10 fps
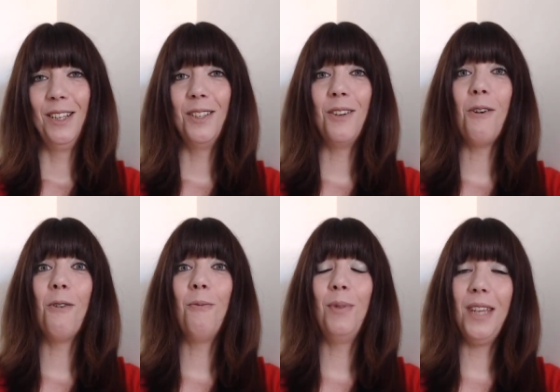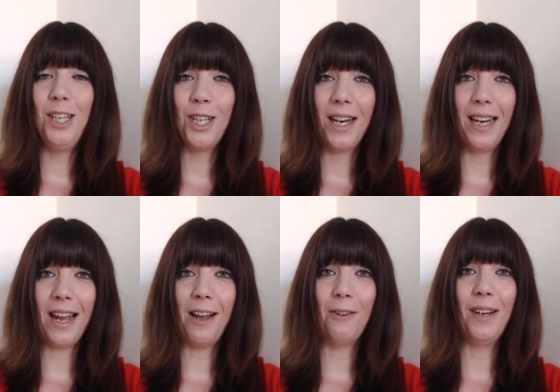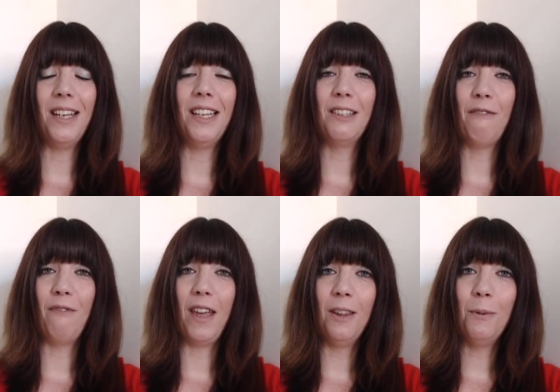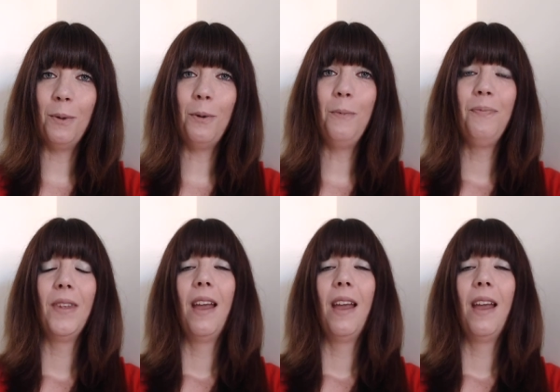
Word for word: So please check it out. It is available